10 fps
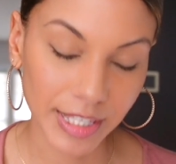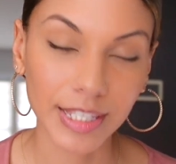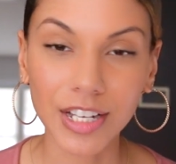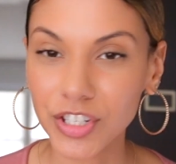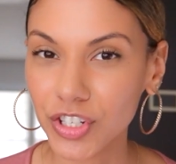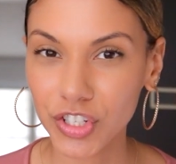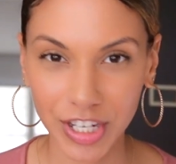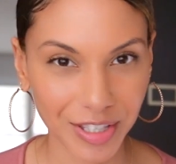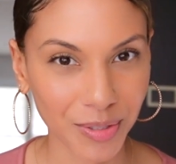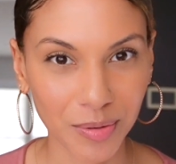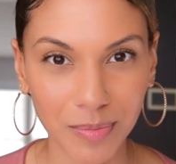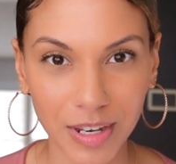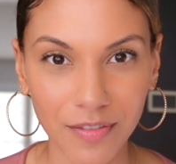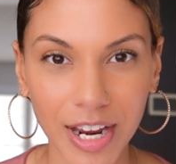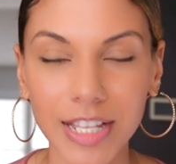such a
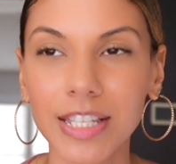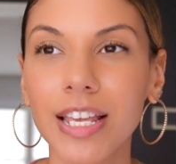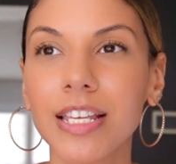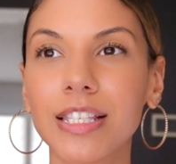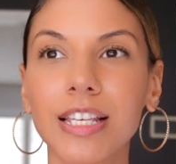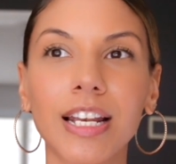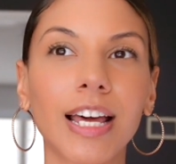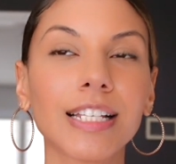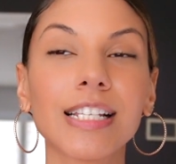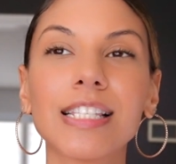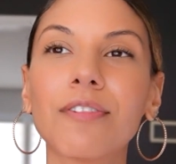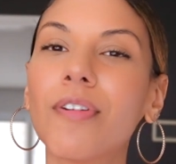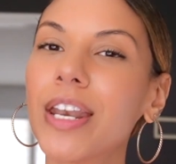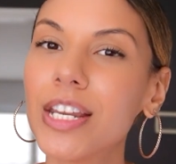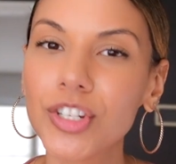gentleman, right? He said like the
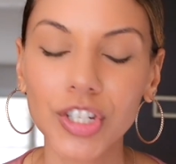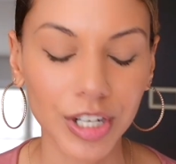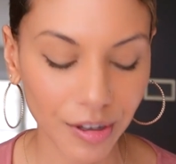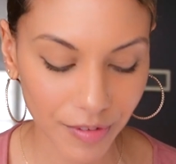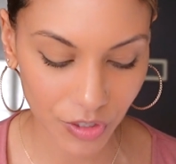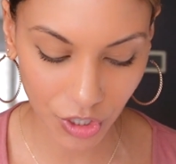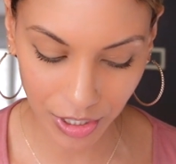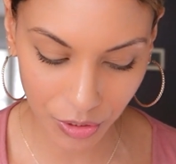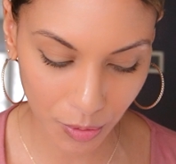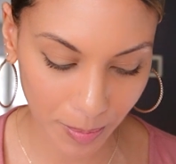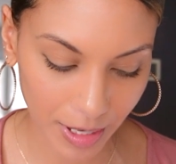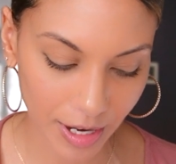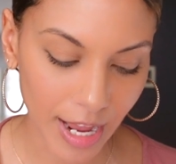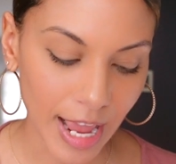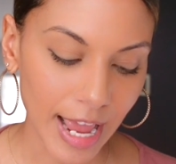definition of a
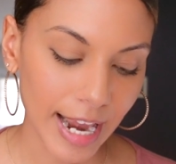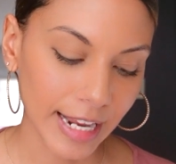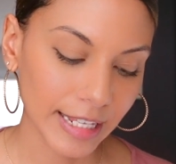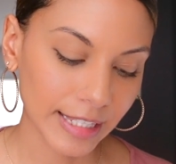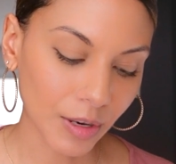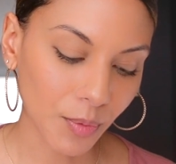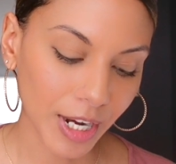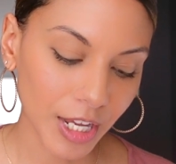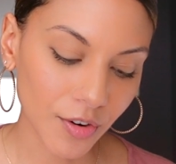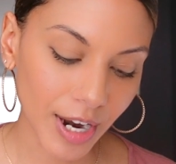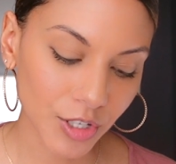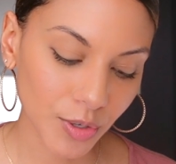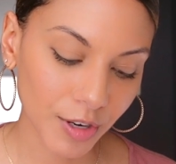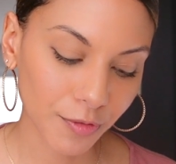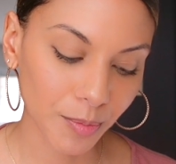gentleman. And he said when he
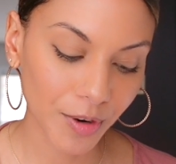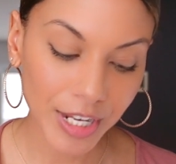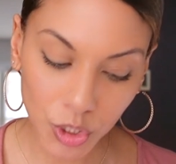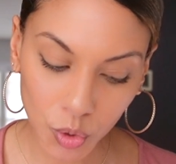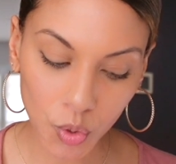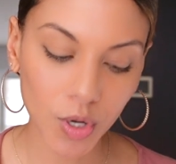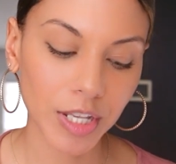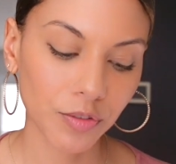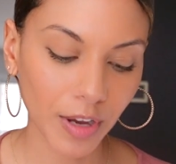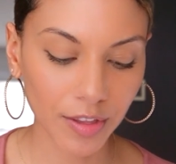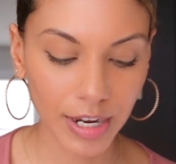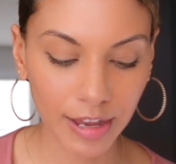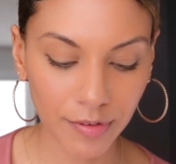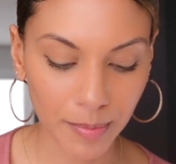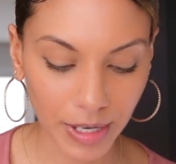graduated from grade school, his father
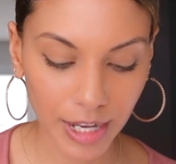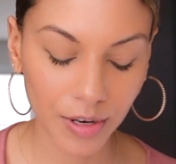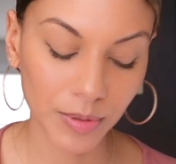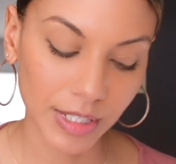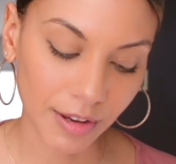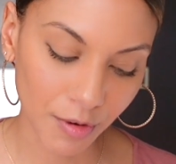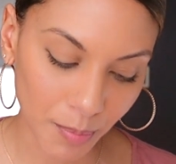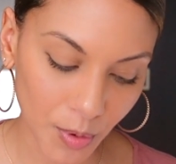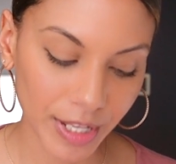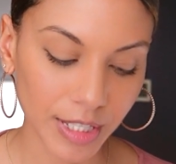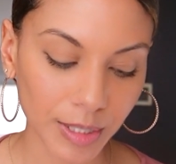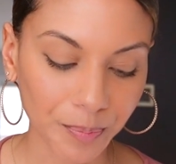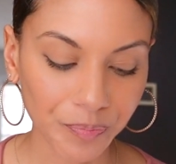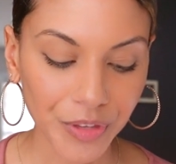gave him a letter with 7 points.